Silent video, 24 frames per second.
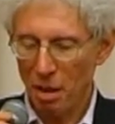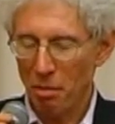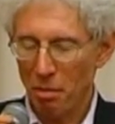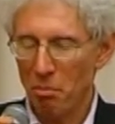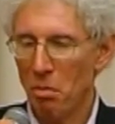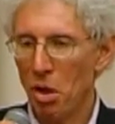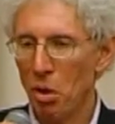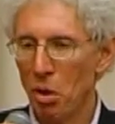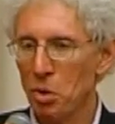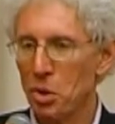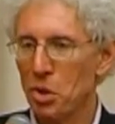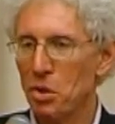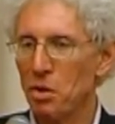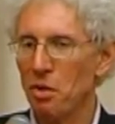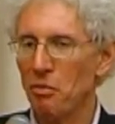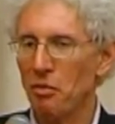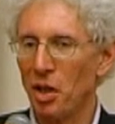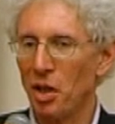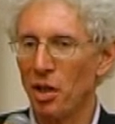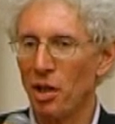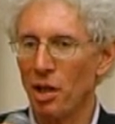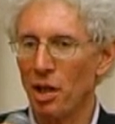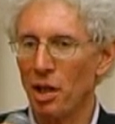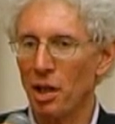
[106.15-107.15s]
Most of
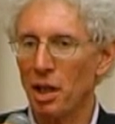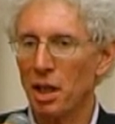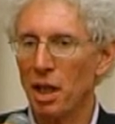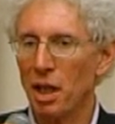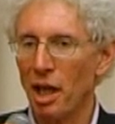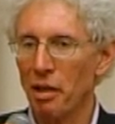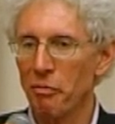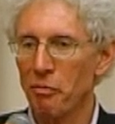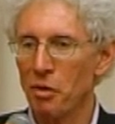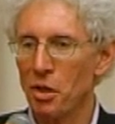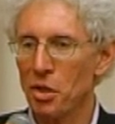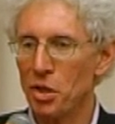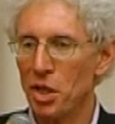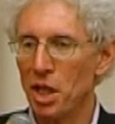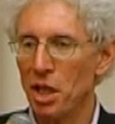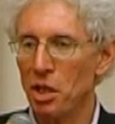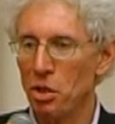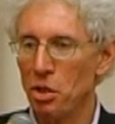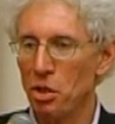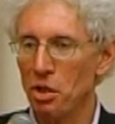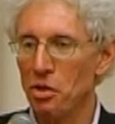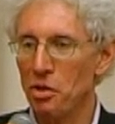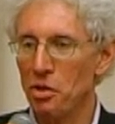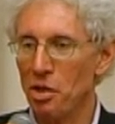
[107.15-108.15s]
our
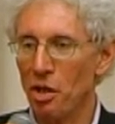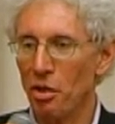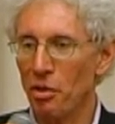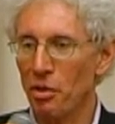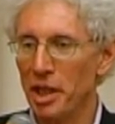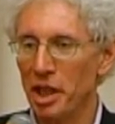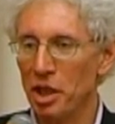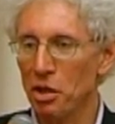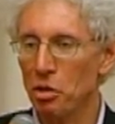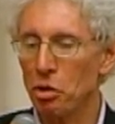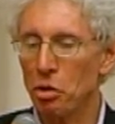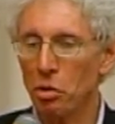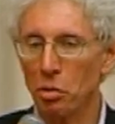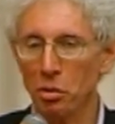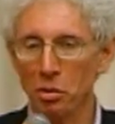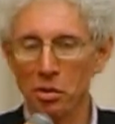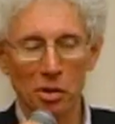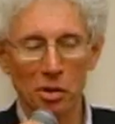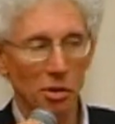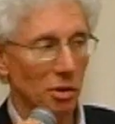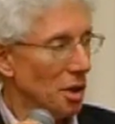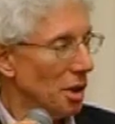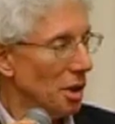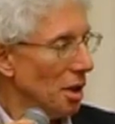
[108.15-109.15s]
conversations are
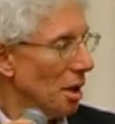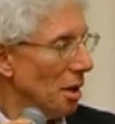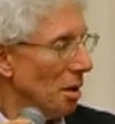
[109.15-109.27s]
internal,